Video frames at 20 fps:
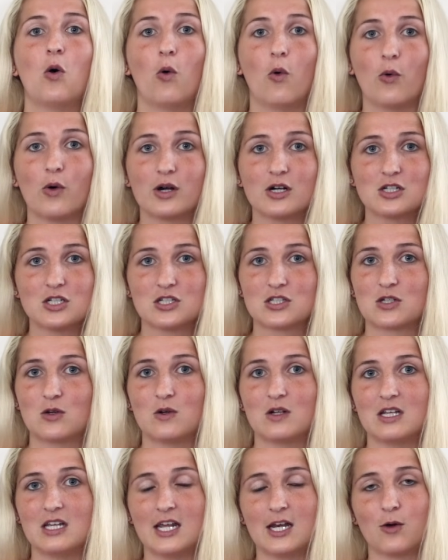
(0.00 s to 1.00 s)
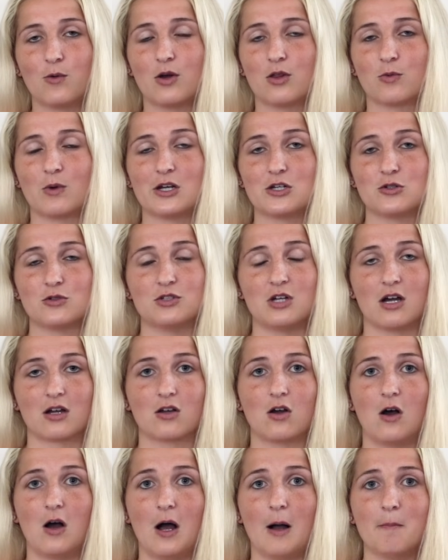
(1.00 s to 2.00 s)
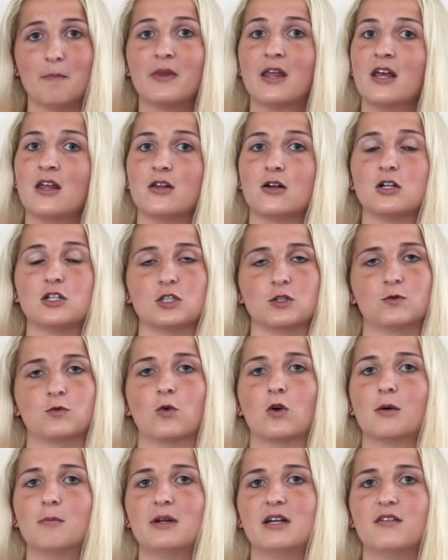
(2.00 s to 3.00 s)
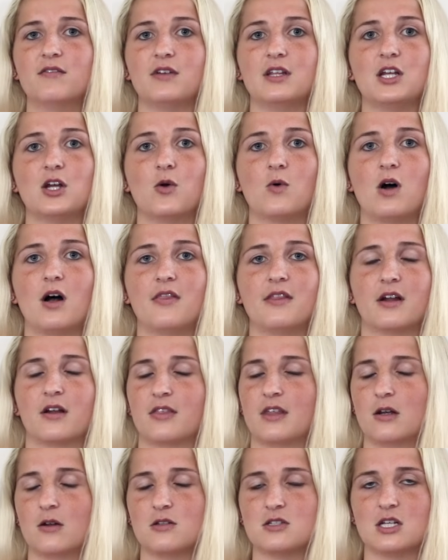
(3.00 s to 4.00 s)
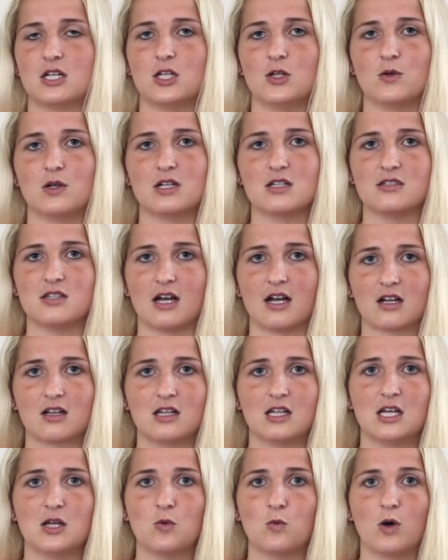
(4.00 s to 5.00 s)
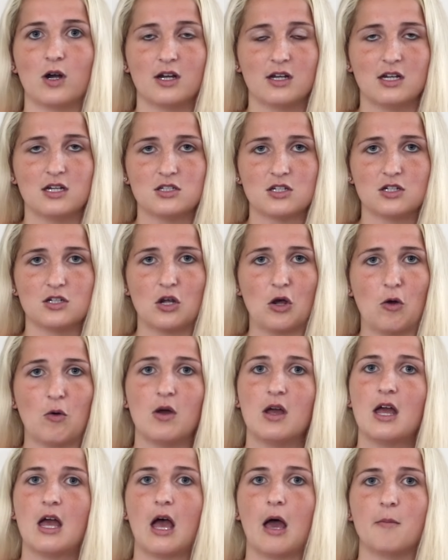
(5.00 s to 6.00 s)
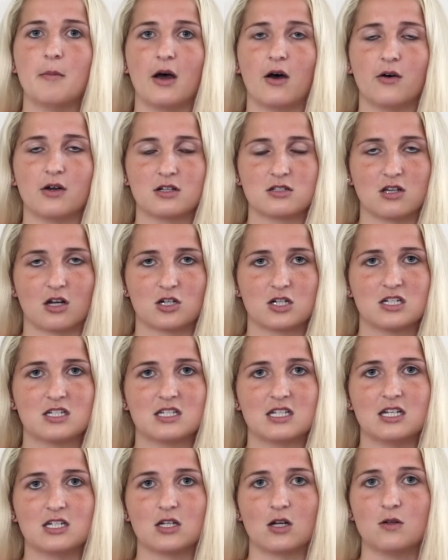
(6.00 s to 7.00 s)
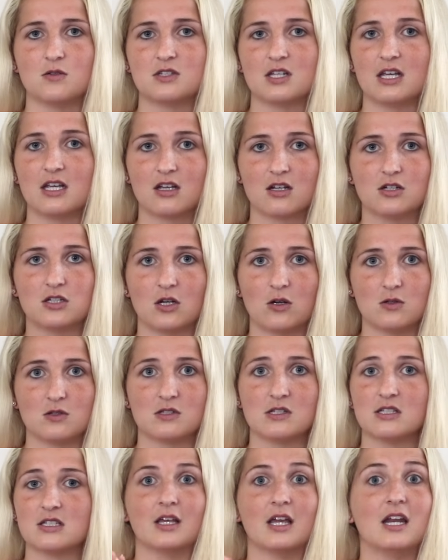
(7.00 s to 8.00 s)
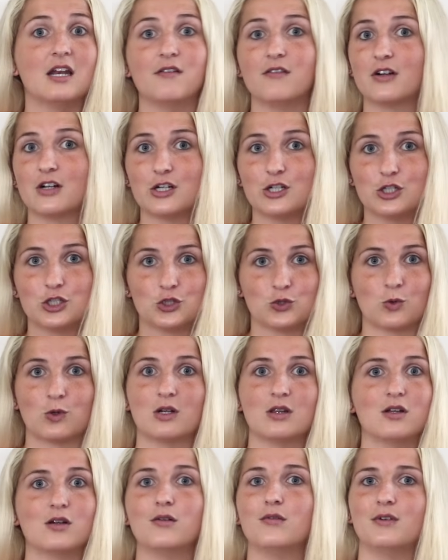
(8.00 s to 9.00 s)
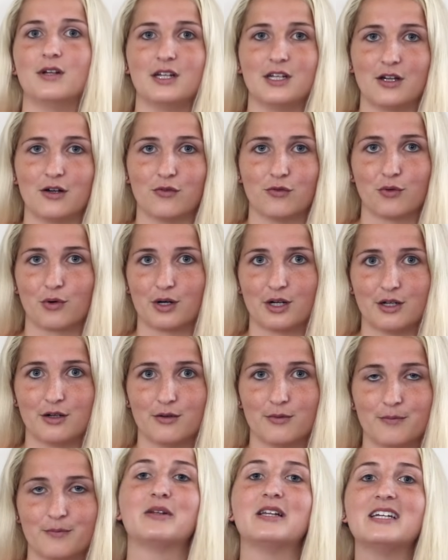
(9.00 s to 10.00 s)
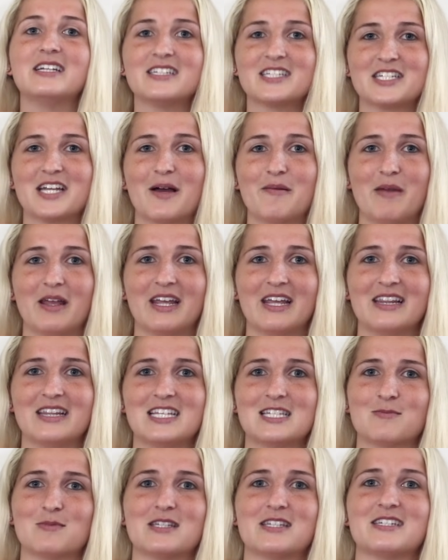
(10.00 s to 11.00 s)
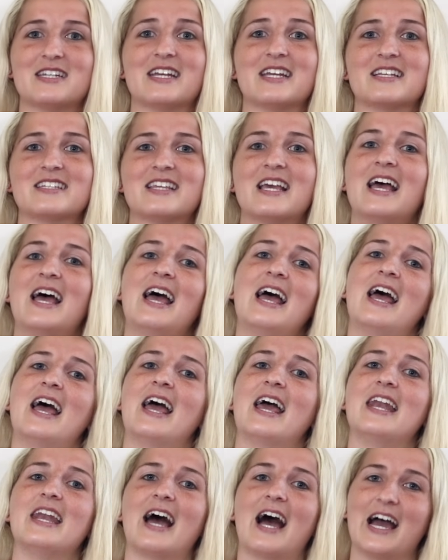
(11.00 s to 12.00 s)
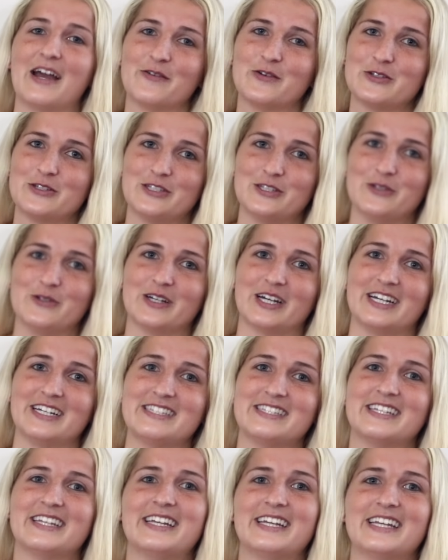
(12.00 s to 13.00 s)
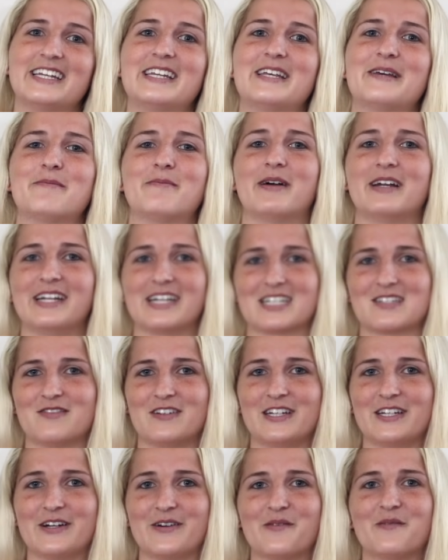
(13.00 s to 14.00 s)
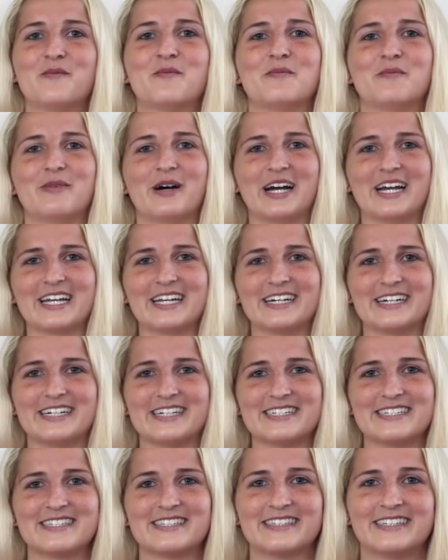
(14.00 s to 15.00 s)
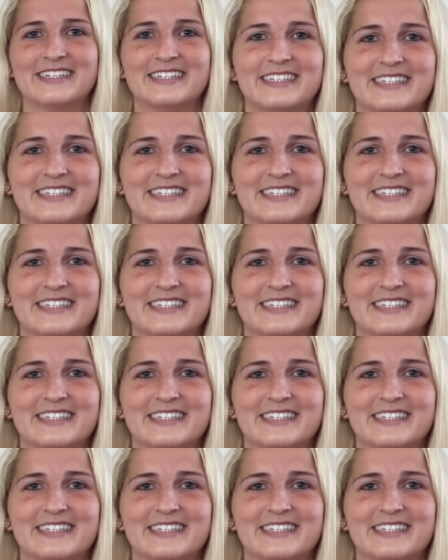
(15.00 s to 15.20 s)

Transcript: or just go to ketowithrachel.com. There's a 4-minute video on there that'll tell you exactly what you need to know about exogenous ketones and ketosis in a very short little video for you. Please stop making these mistakes, and I will see you guys in my next video. Bye, guys.